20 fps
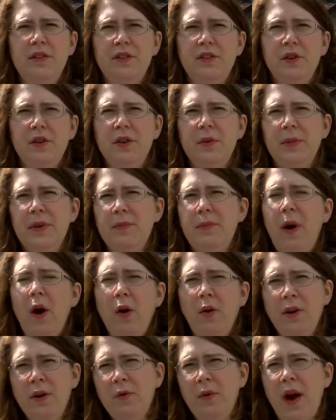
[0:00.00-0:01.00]
There's going to be
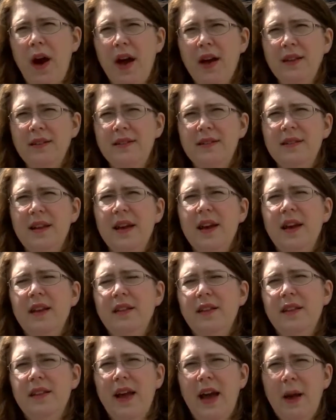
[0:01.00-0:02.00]
pony rides.
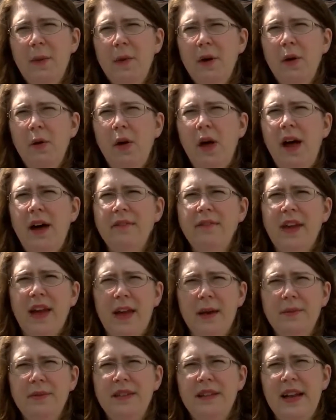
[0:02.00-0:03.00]
The library will have
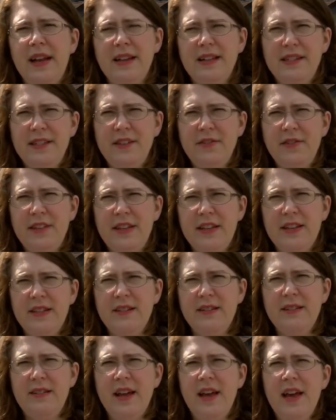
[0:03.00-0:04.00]
games and
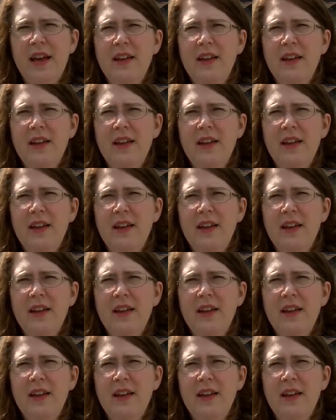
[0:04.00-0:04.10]
activities.